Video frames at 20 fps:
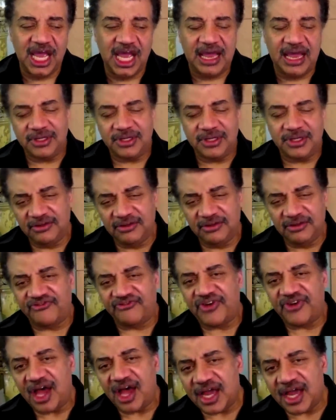And what you'll
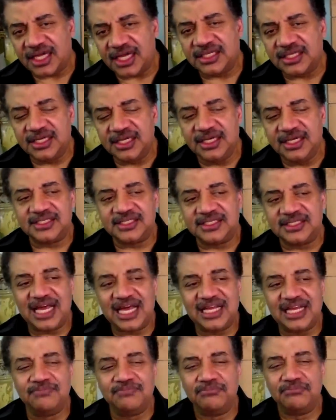find is that
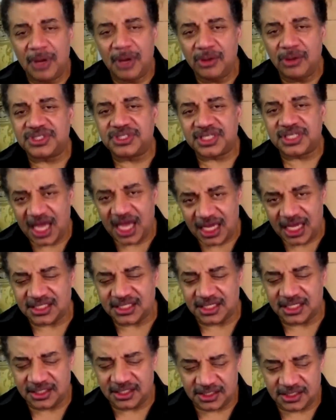in most
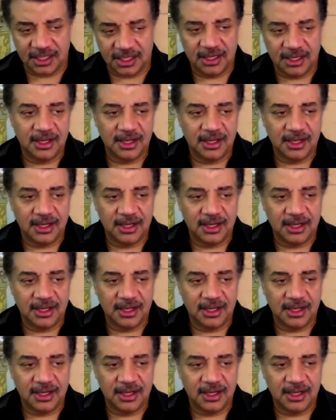cases,